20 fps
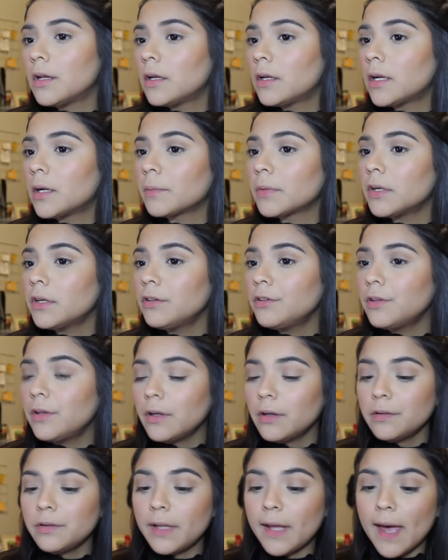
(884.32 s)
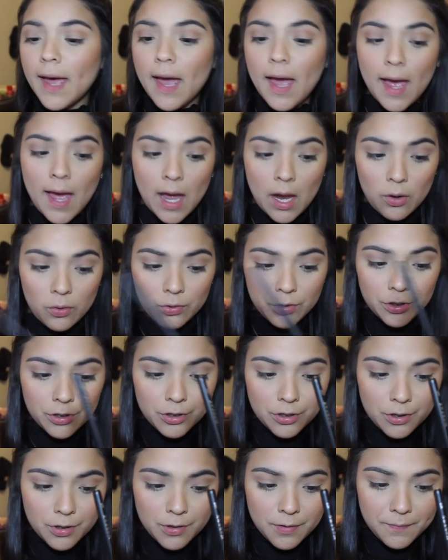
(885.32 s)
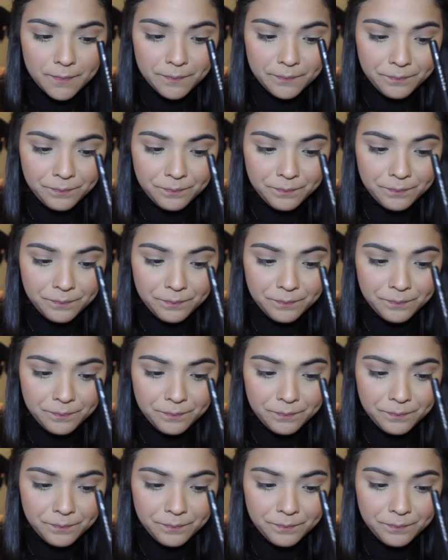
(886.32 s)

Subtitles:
And I'm gonna do that on the outer.